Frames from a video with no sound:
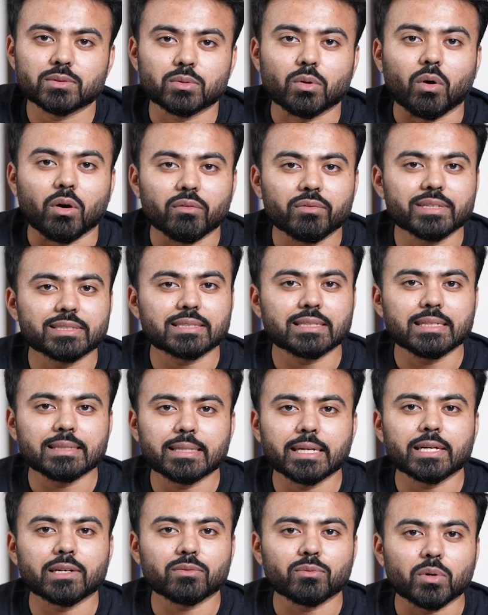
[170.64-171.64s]
So obviously
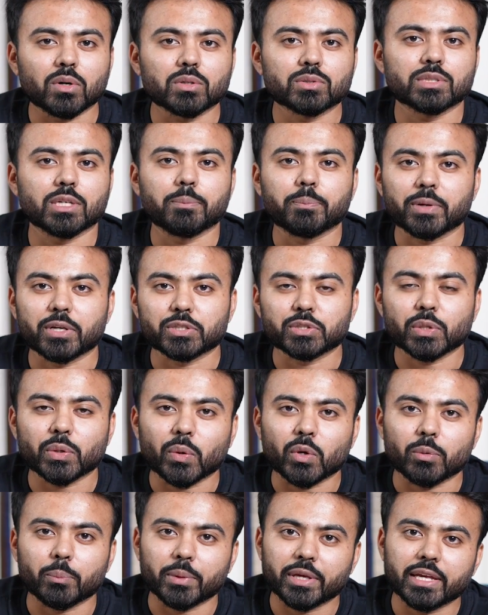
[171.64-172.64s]
there was a pressure
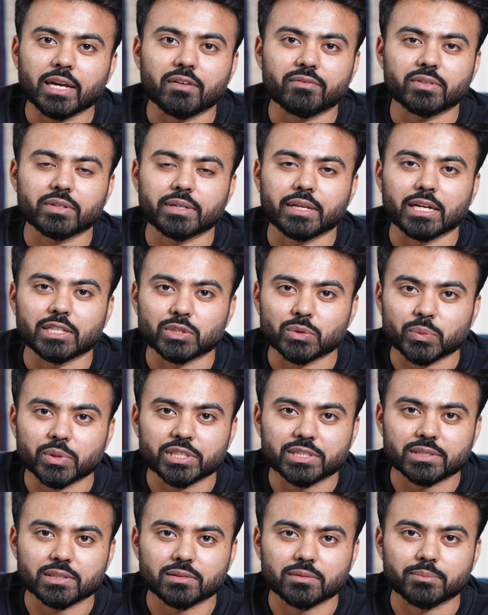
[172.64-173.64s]
on me after
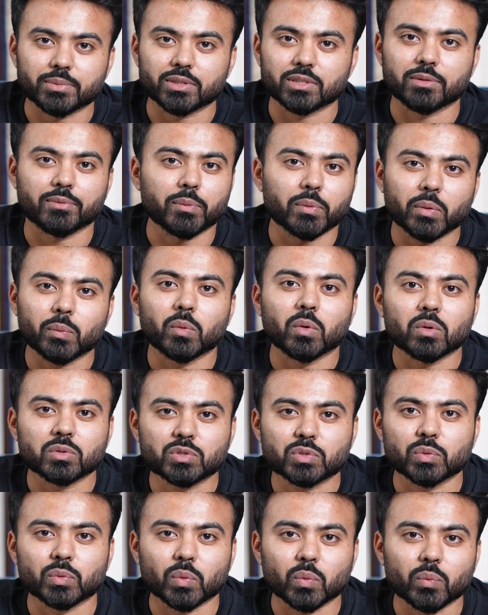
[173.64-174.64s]
graduation, because everybody
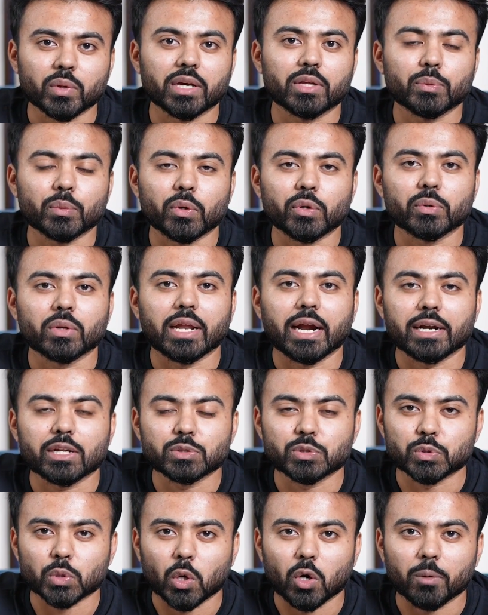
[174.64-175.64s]
wants to know where you're going to land a
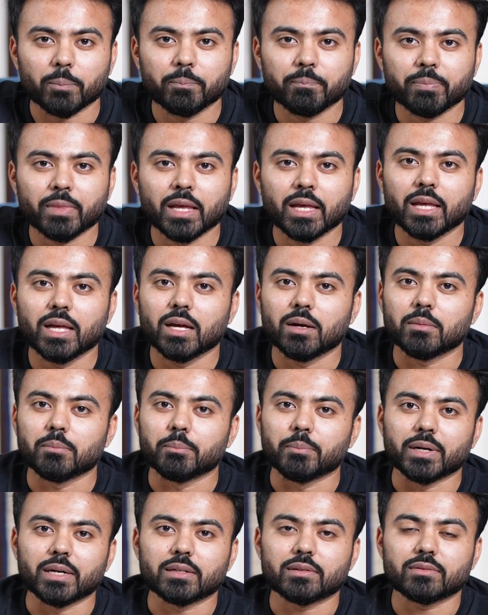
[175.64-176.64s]
job.
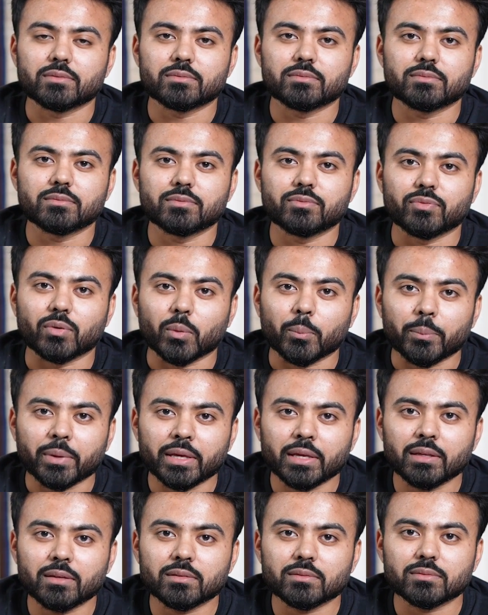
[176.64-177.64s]
But for
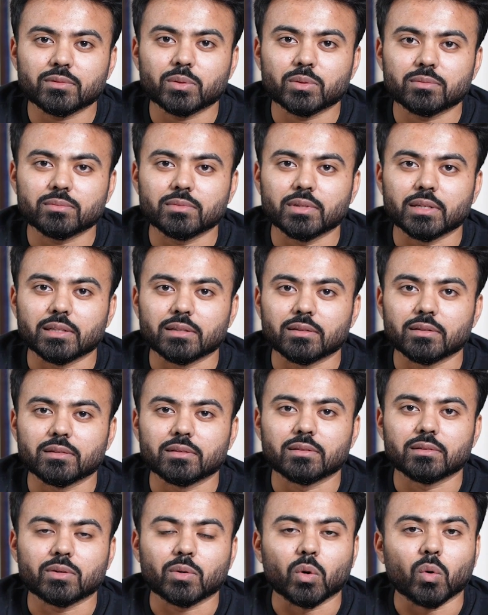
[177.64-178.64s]
me,
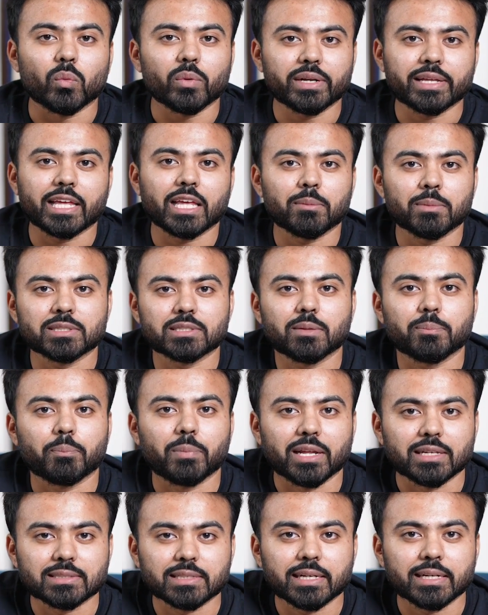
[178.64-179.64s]
COVID came as a
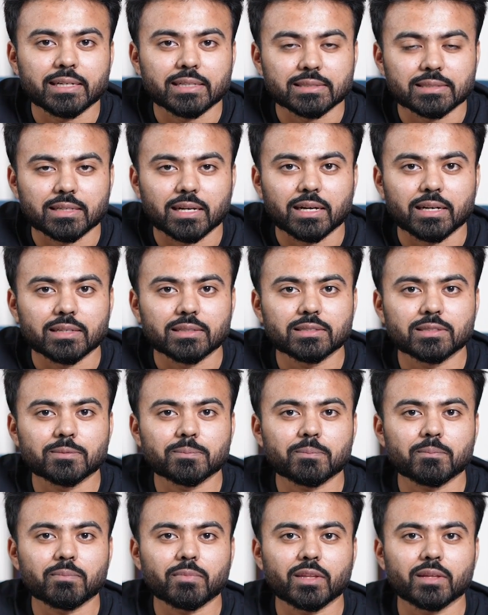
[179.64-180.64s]
blessing in disguise,
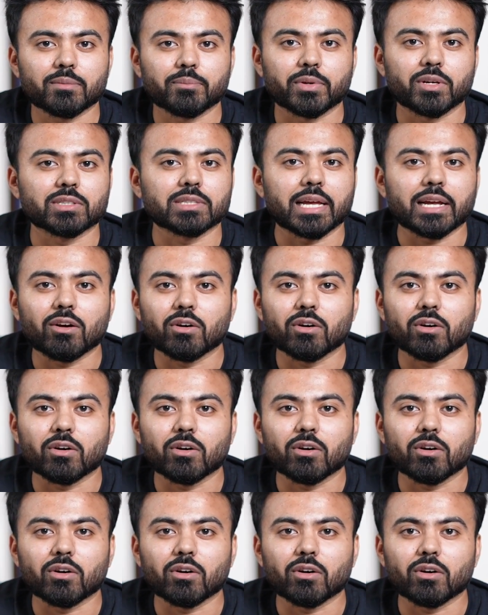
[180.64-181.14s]
because I